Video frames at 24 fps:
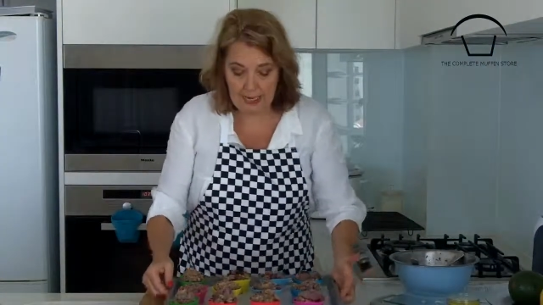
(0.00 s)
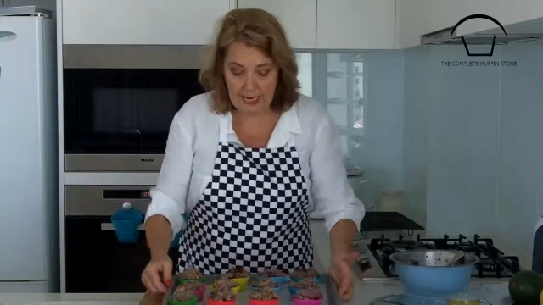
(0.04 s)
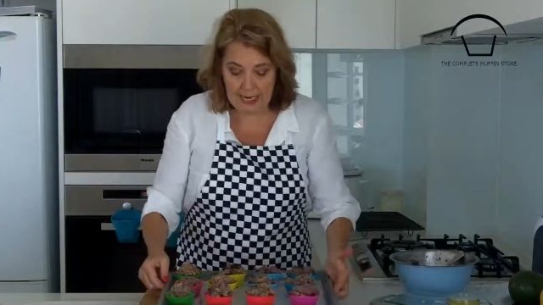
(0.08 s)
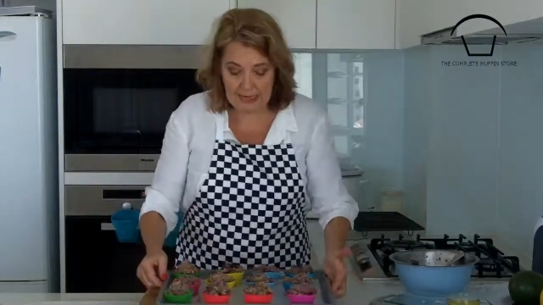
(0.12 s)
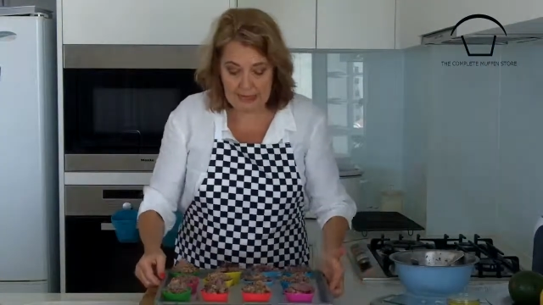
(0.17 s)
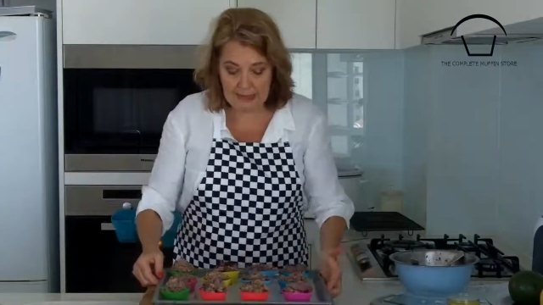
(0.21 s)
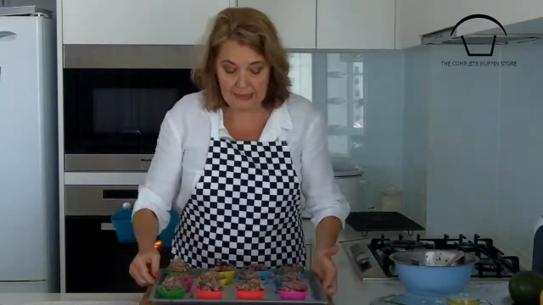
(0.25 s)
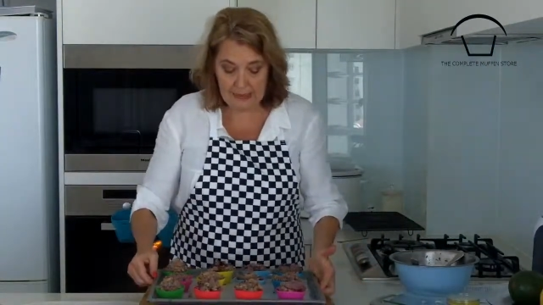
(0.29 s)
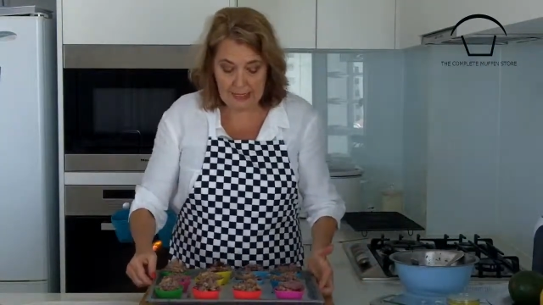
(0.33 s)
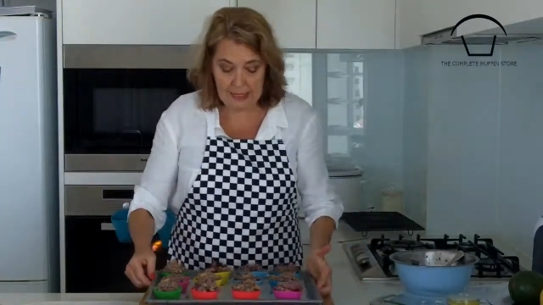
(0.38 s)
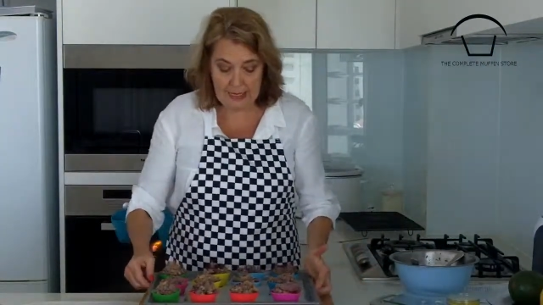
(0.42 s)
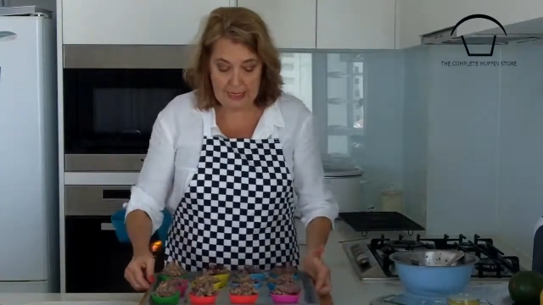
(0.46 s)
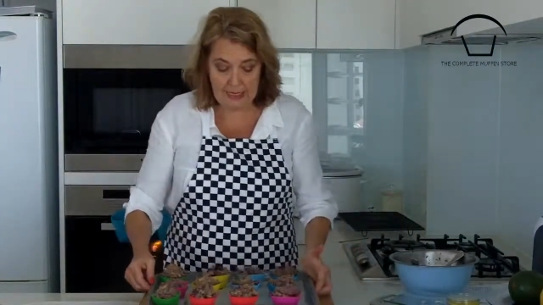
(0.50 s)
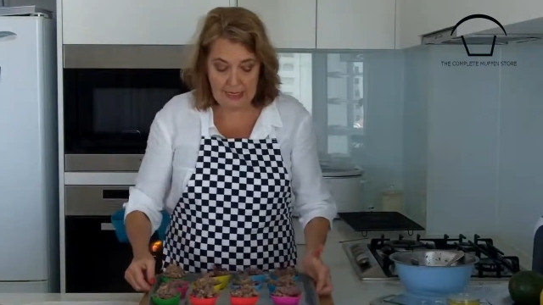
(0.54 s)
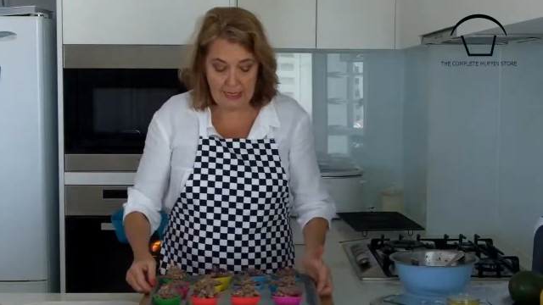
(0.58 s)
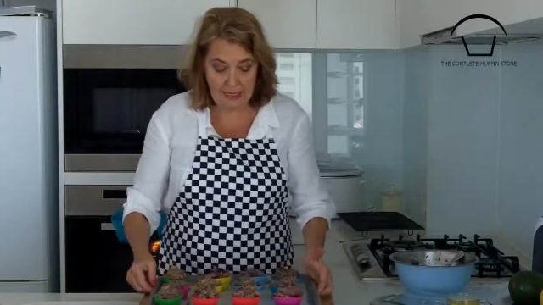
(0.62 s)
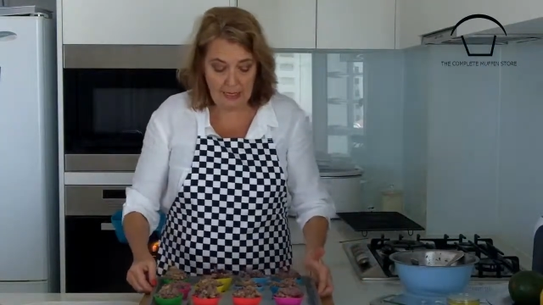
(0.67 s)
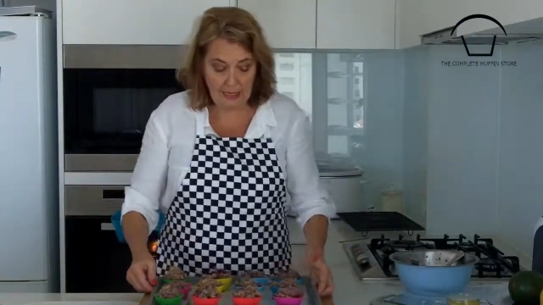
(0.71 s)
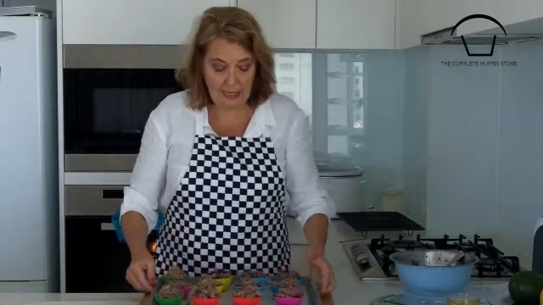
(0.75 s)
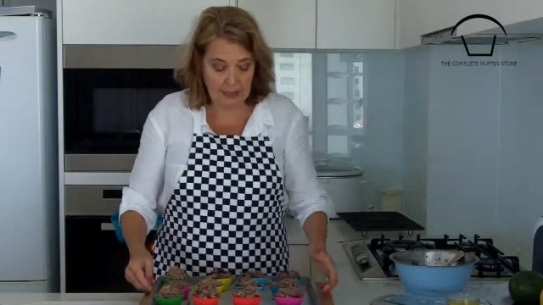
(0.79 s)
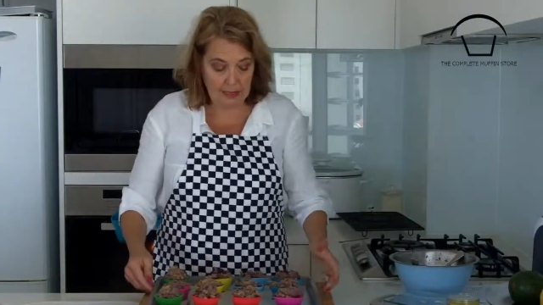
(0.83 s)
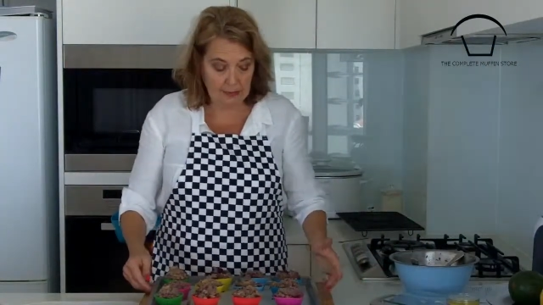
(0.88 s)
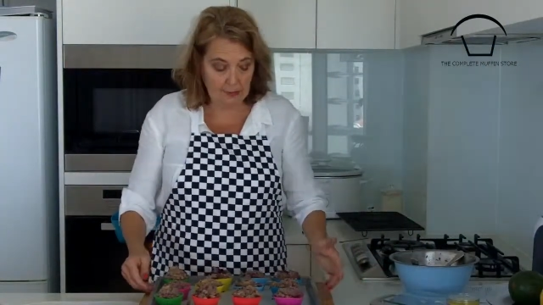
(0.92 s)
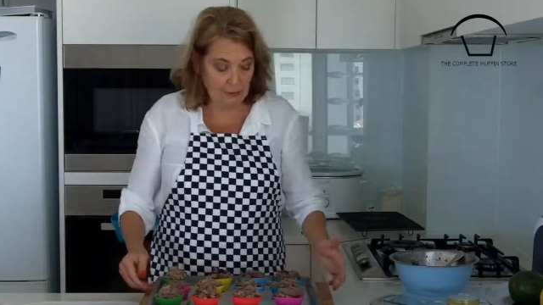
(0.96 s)
and
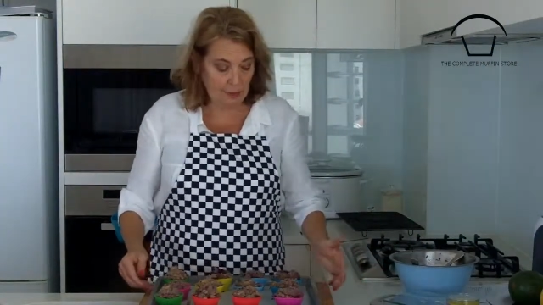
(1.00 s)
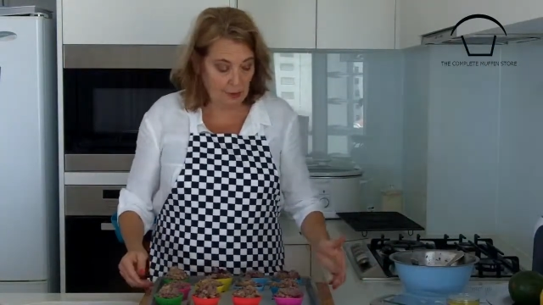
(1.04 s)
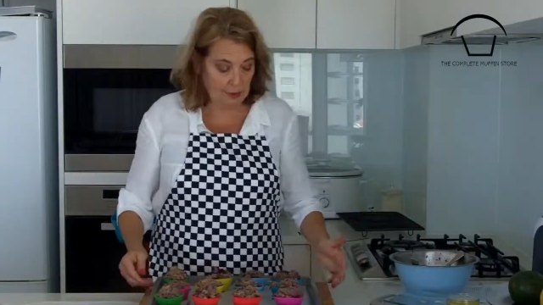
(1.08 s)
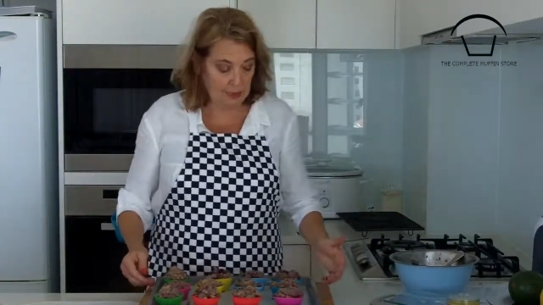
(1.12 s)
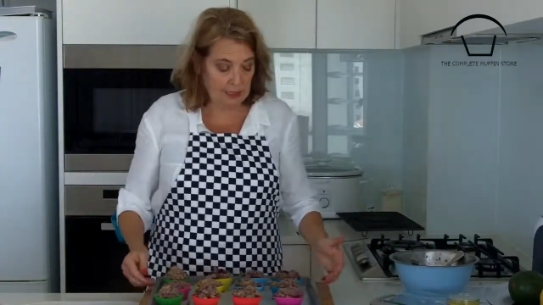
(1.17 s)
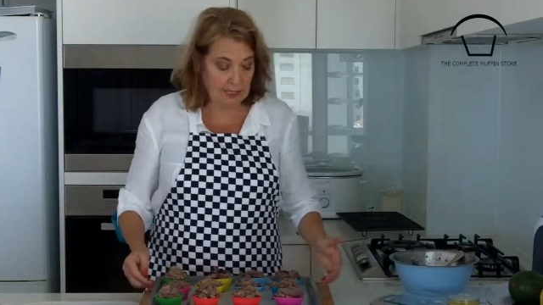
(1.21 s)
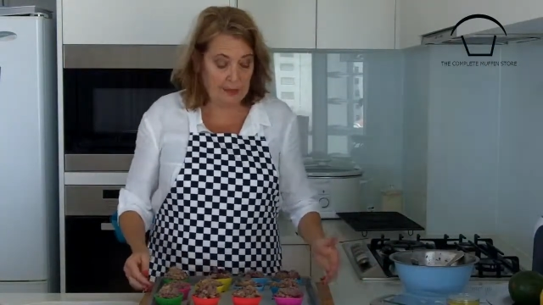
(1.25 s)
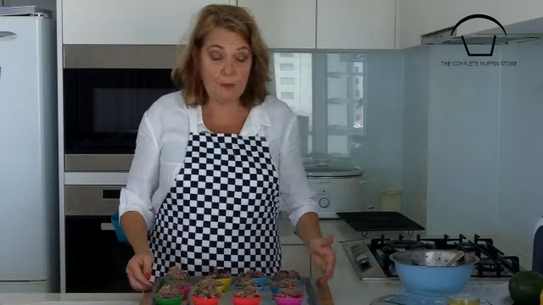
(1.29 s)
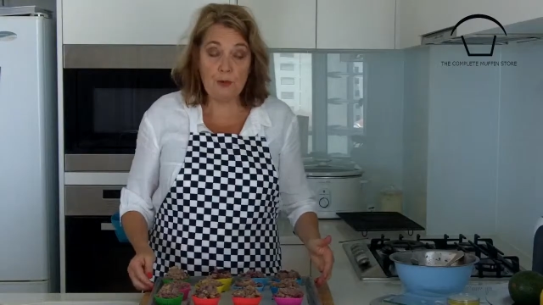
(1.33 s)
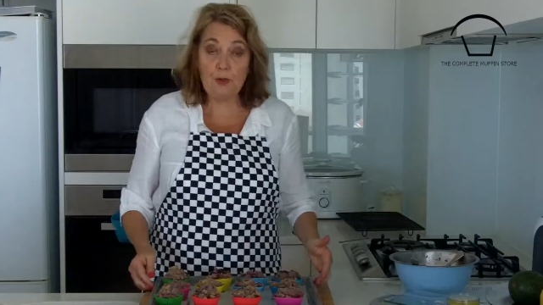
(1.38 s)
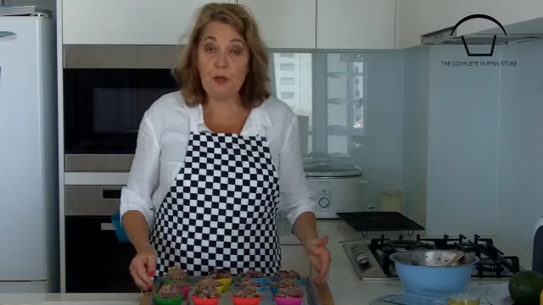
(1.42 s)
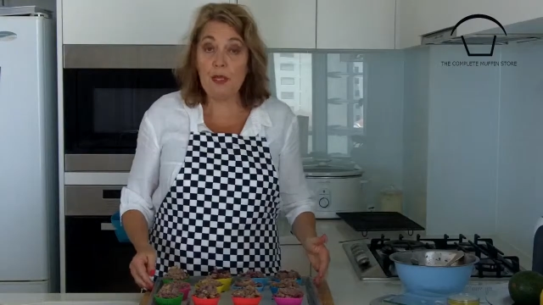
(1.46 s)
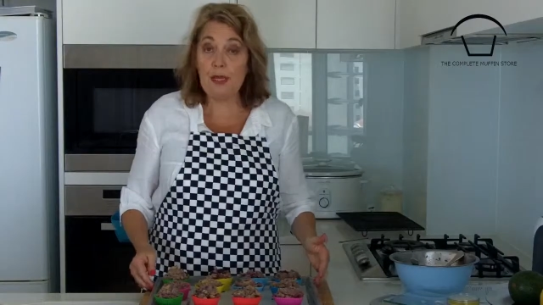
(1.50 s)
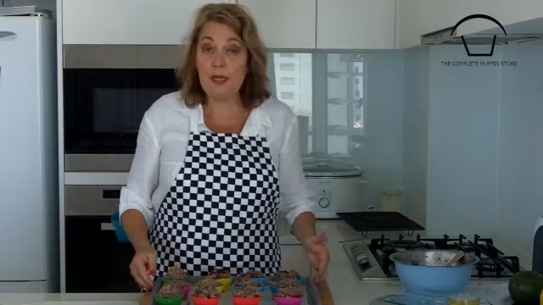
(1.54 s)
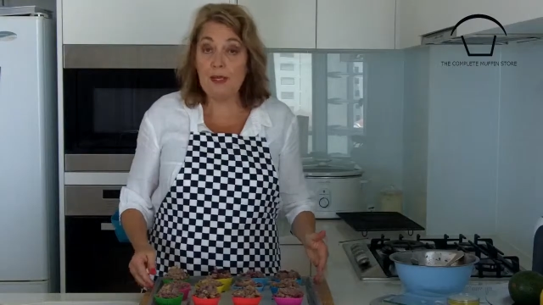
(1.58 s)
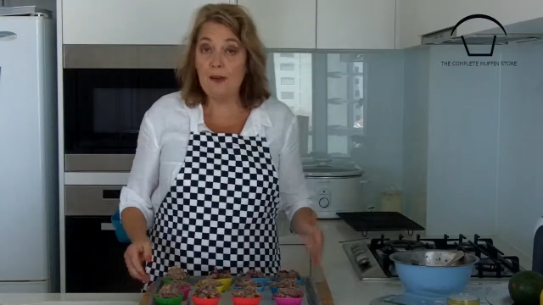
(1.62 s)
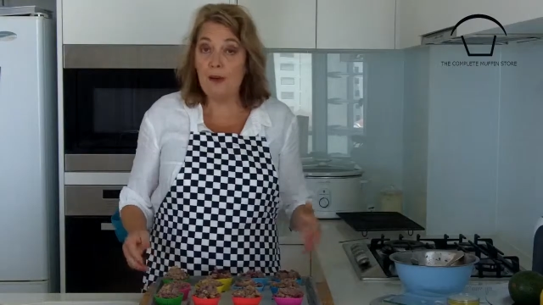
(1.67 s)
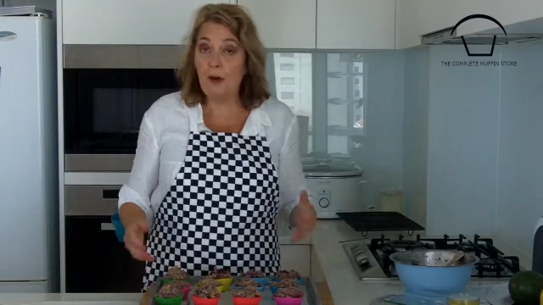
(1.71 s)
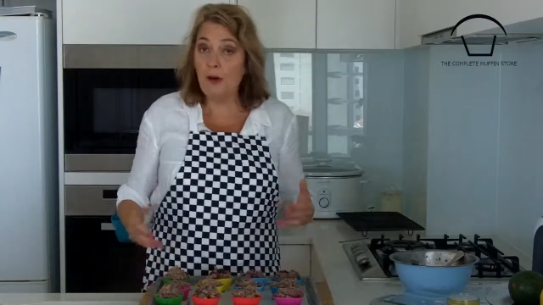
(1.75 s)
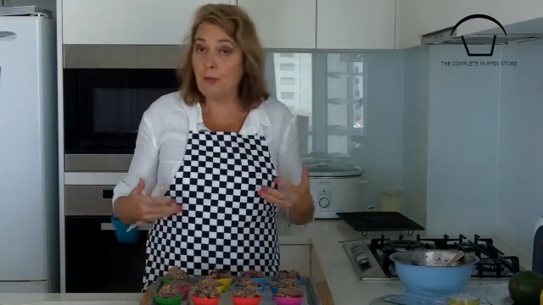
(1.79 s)
then I won't keep you here.